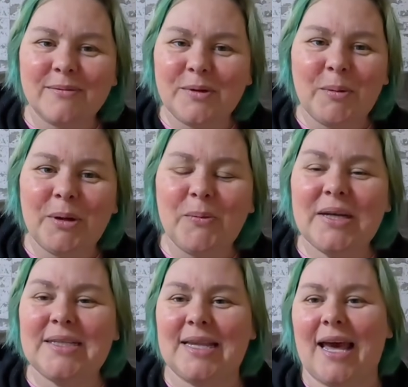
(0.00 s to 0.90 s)
Nobody
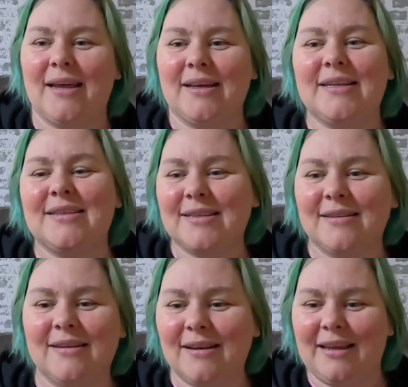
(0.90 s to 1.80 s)
wants that, because
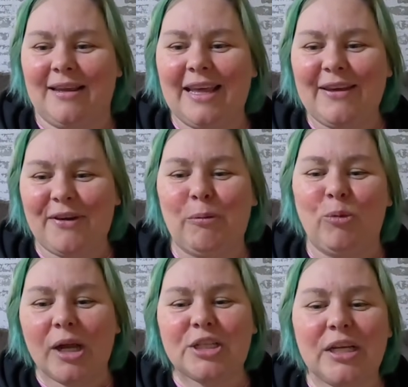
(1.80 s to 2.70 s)
if
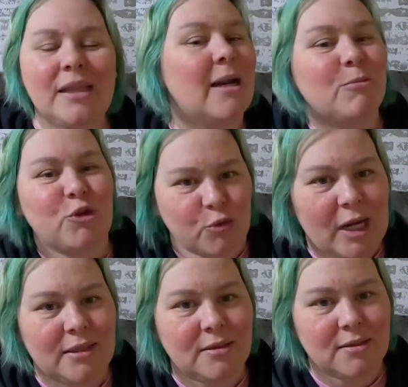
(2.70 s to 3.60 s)
I'm rushing, then I'm
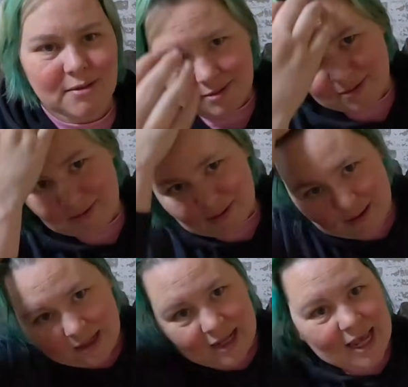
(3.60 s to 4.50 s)
stressed.
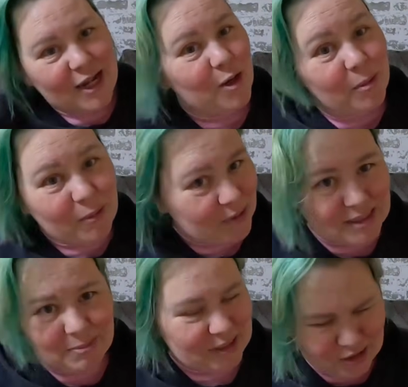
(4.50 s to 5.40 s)
Nobody
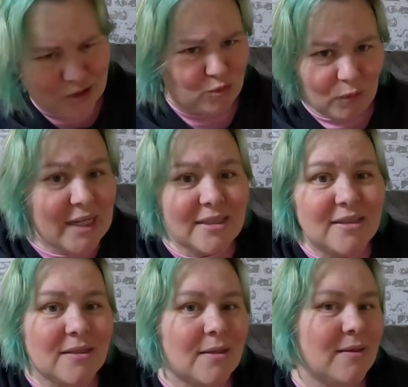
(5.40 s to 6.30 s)
wants to be
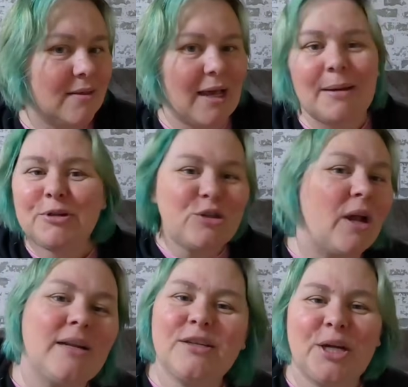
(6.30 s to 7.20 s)
stressed. I'm just
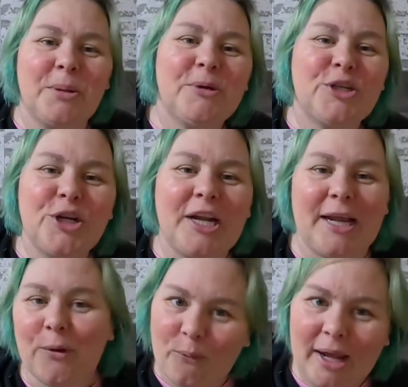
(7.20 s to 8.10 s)
trying to share my journey
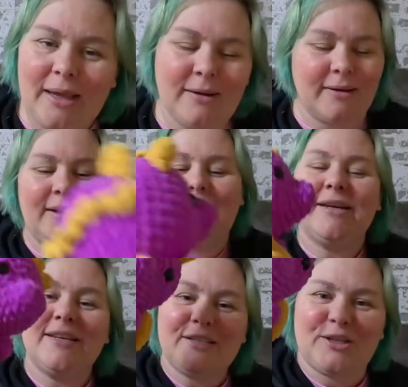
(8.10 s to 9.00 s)
here, right?
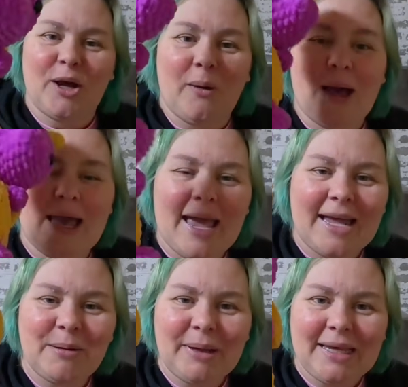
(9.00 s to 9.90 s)
So I
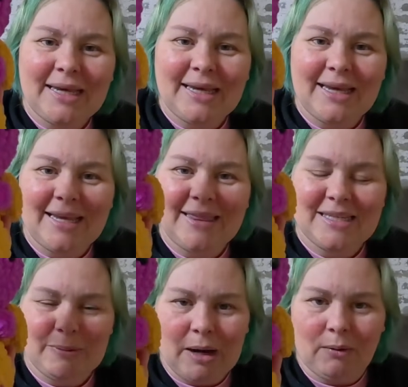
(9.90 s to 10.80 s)
had to make it in
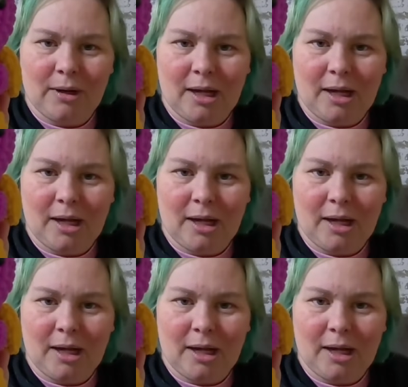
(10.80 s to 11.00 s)
the spiral